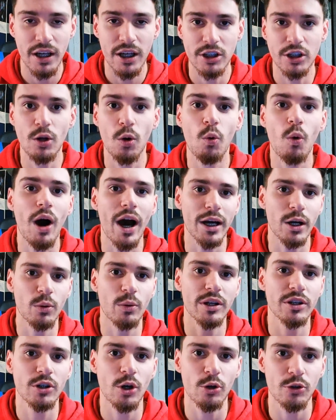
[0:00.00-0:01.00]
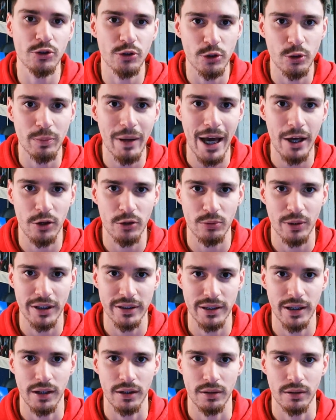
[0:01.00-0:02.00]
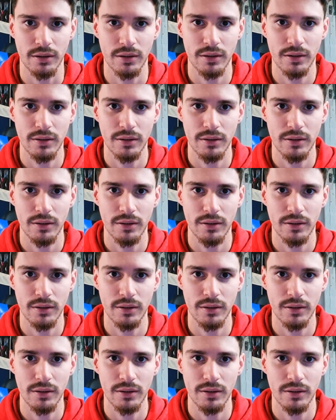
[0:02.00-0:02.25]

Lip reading: you'll want to win those 2 battles right there.